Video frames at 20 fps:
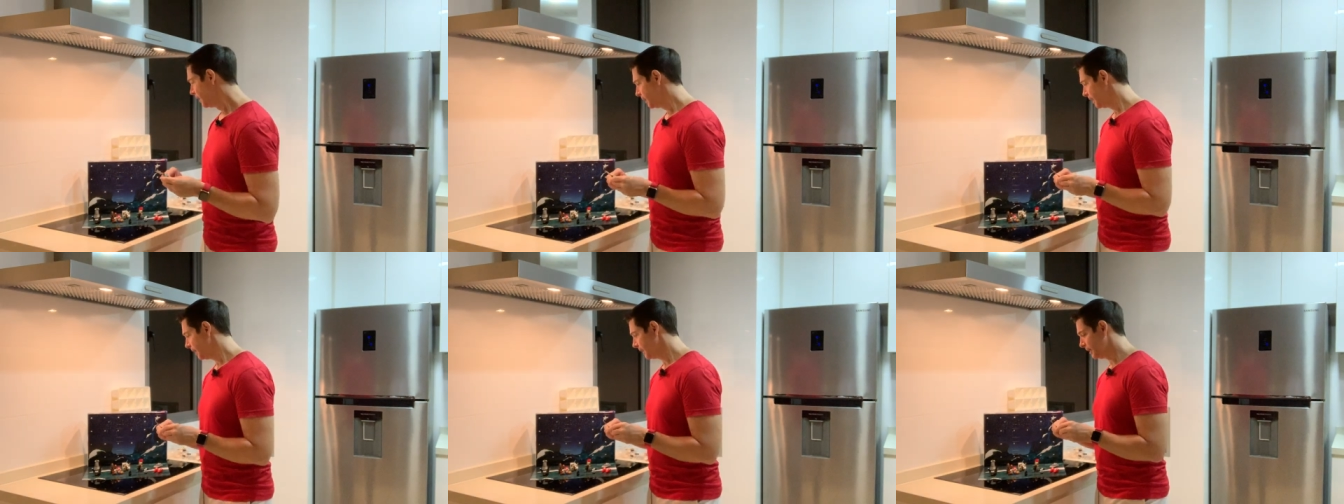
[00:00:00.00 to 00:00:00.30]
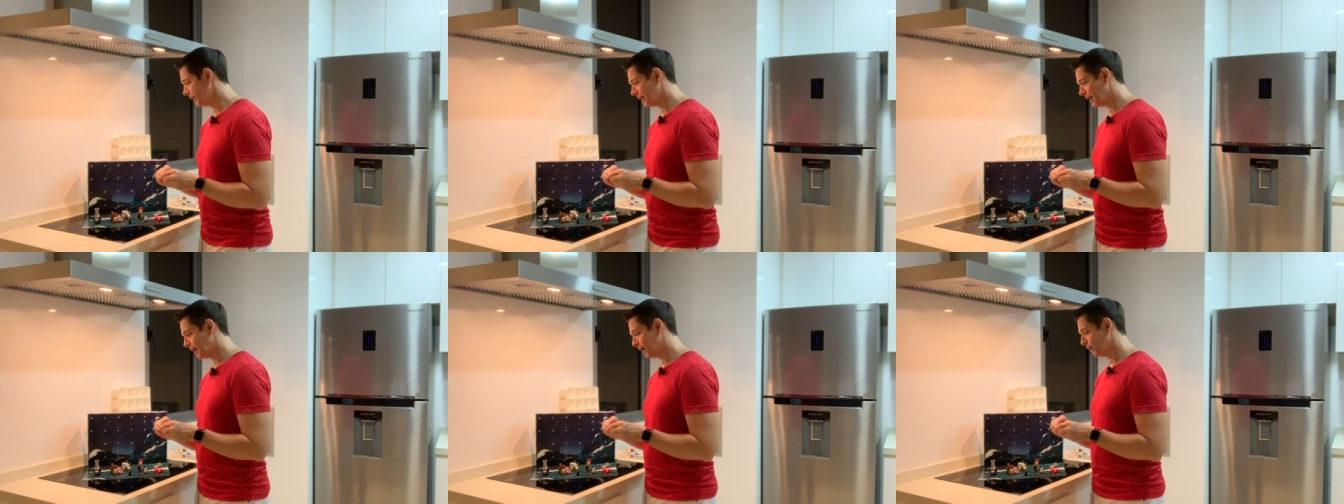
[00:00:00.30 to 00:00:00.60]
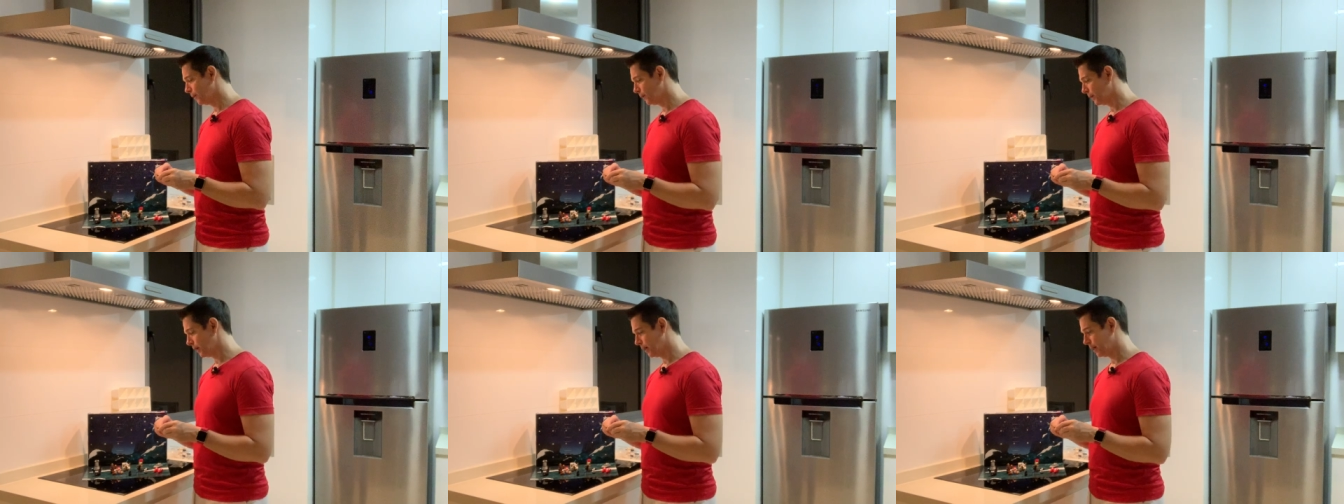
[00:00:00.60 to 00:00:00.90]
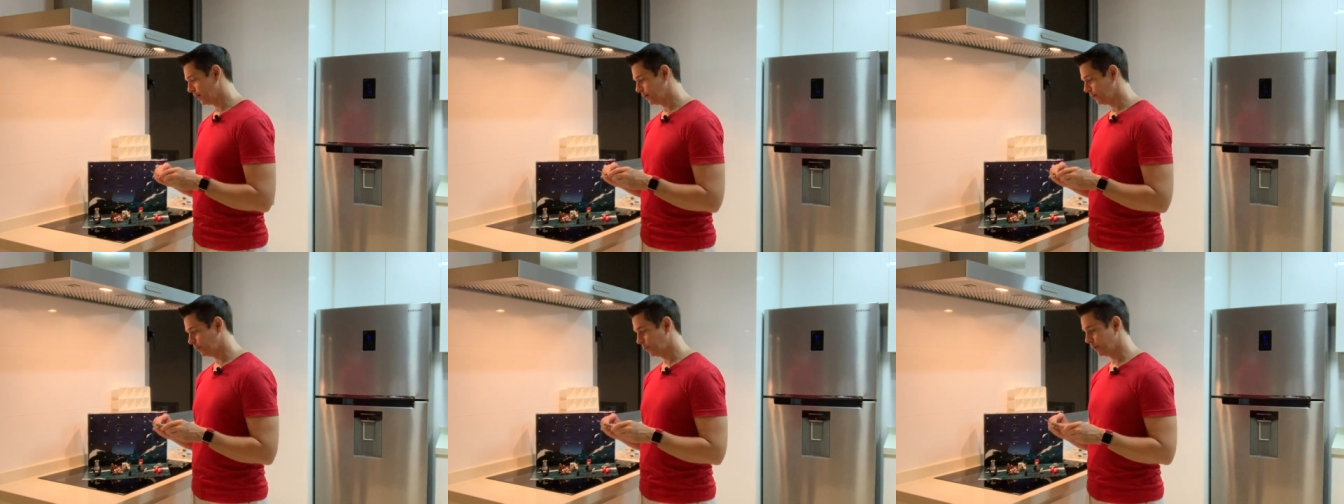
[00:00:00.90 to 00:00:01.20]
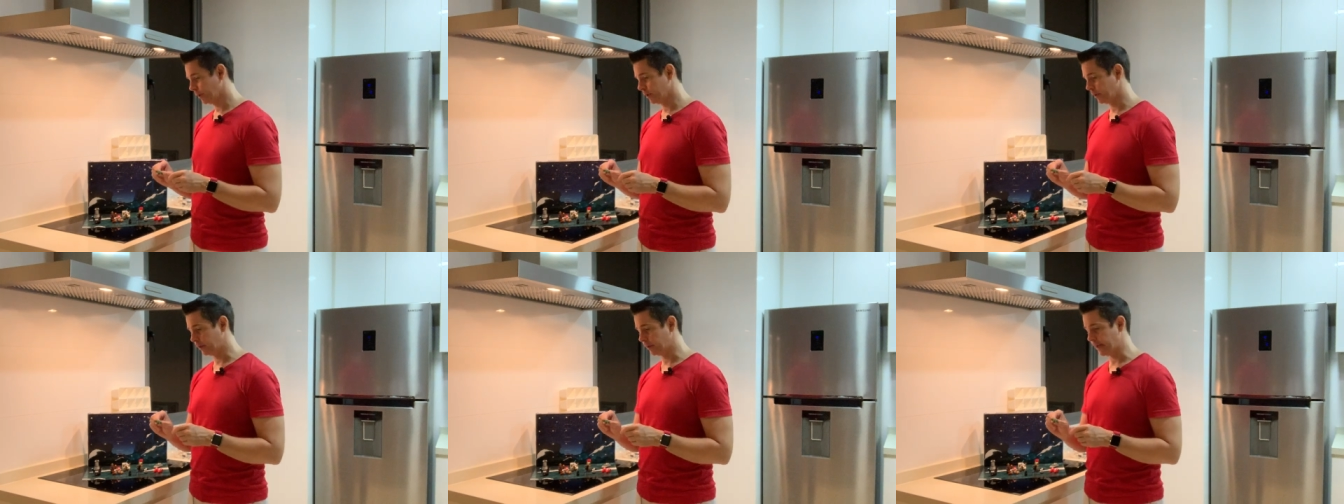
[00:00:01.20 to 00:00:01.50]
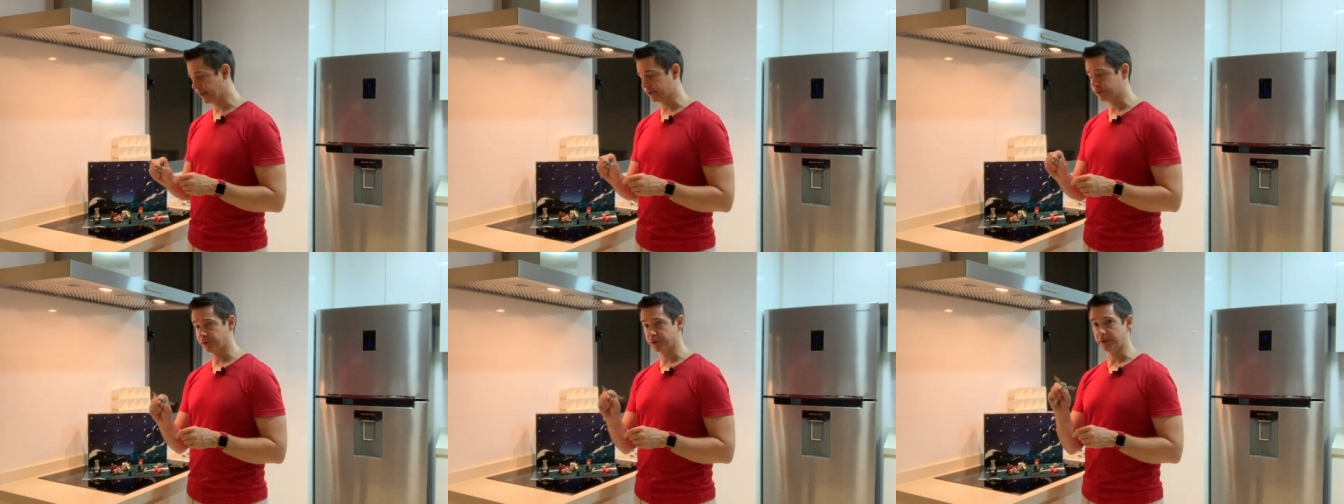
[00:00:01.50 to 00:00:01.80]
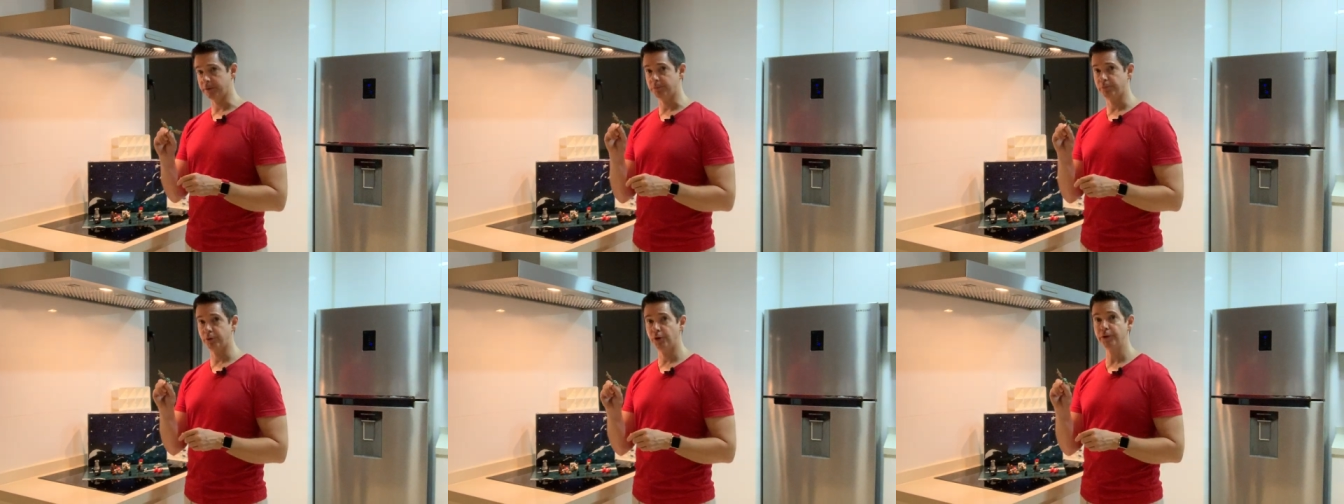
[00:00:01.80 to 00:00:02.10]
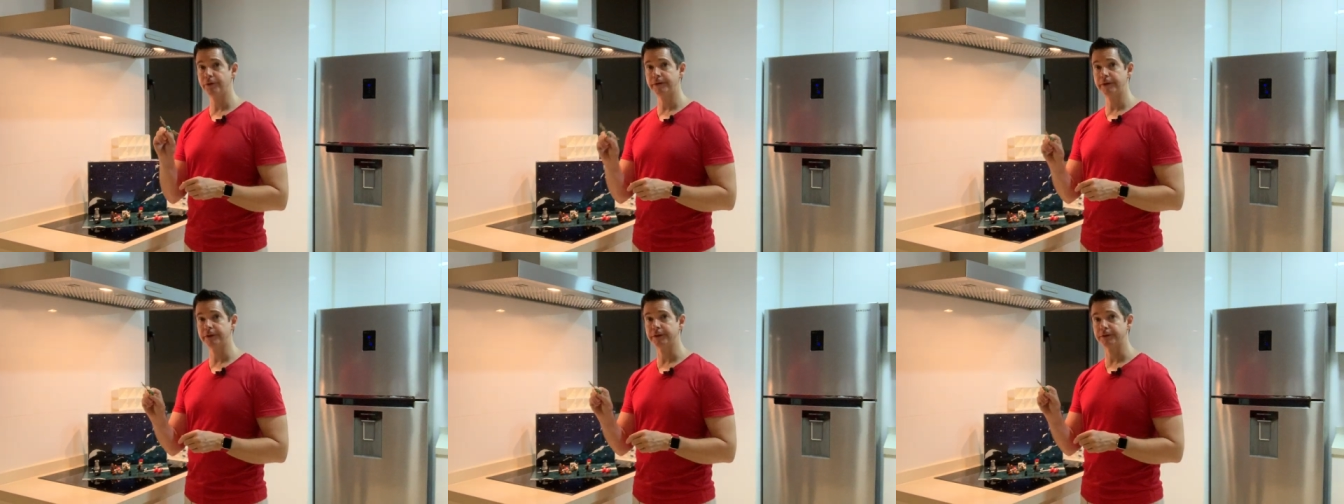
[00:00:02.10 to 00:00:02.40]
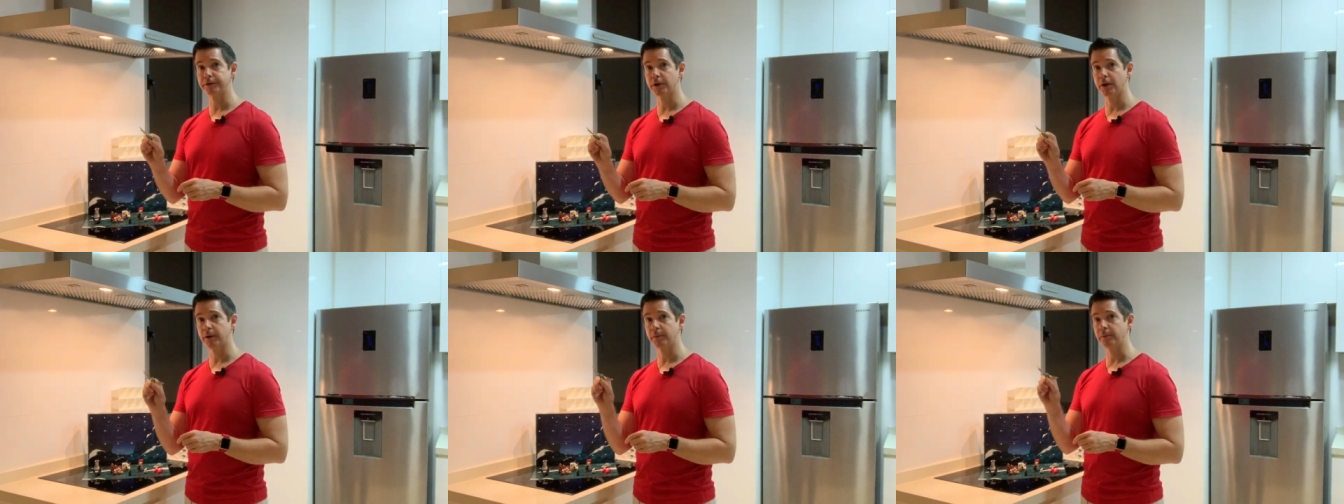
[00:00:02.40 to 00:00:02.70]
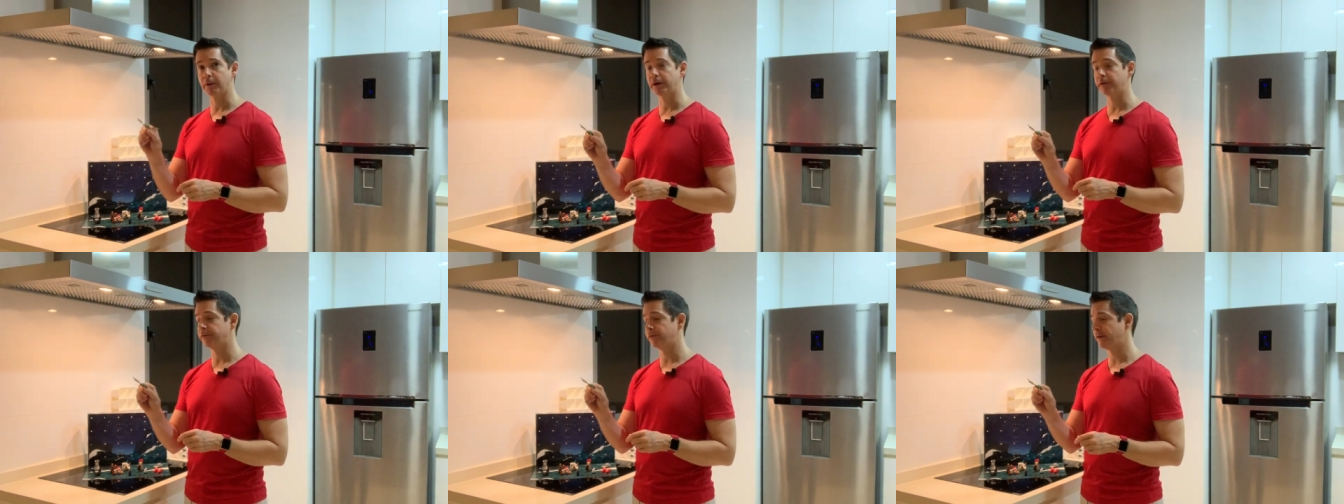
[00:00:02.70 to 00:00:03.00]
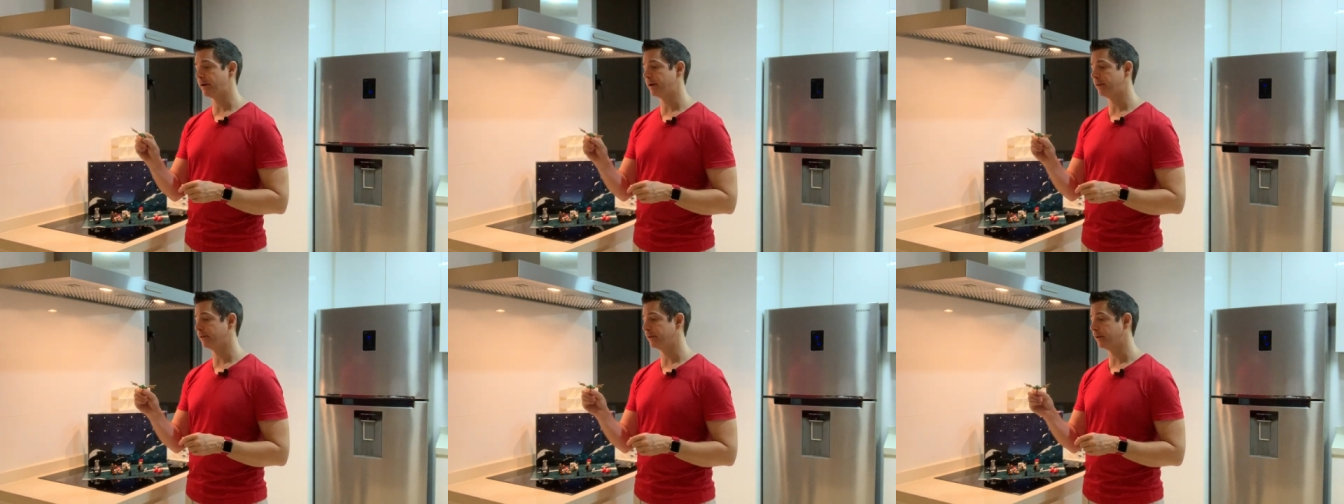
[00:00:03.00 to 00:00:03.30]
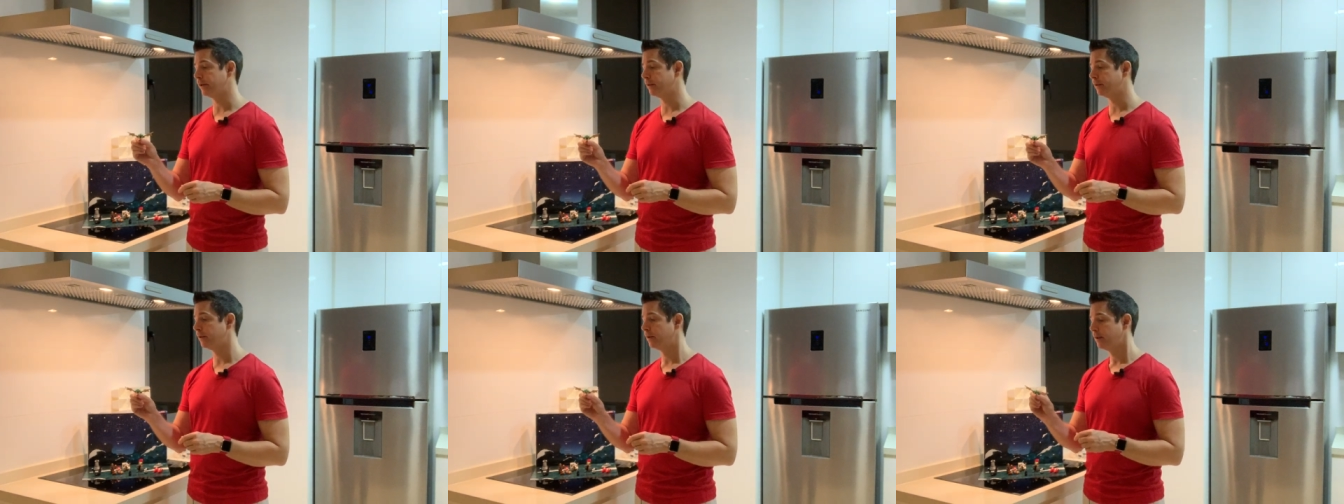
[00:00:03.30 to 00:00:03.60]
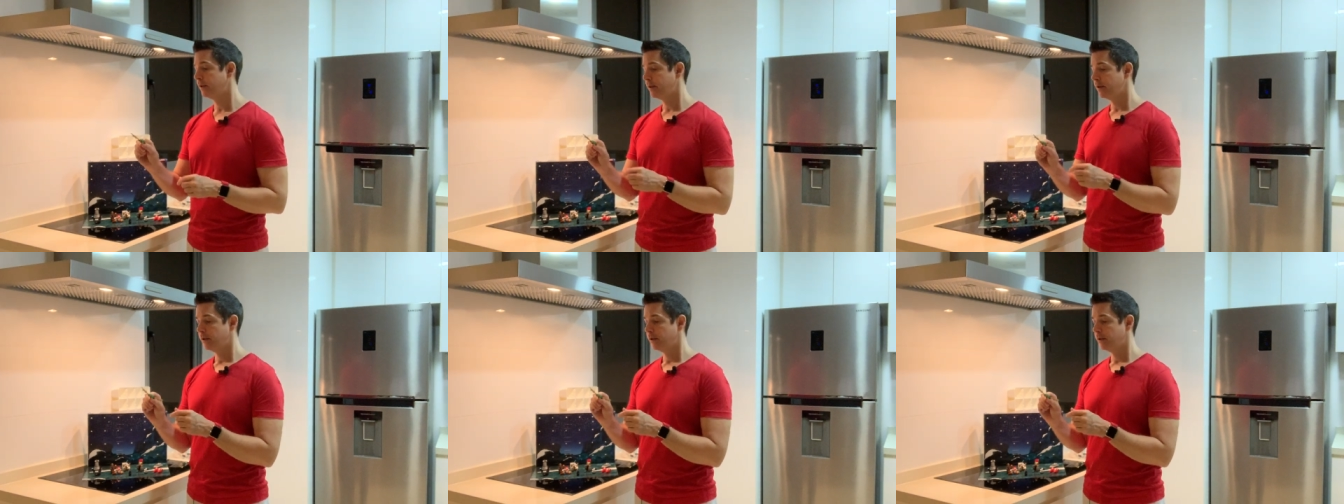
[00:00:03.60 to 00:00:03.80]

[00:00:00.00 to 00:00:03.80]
Anyhow, I will actually put this on my Falcon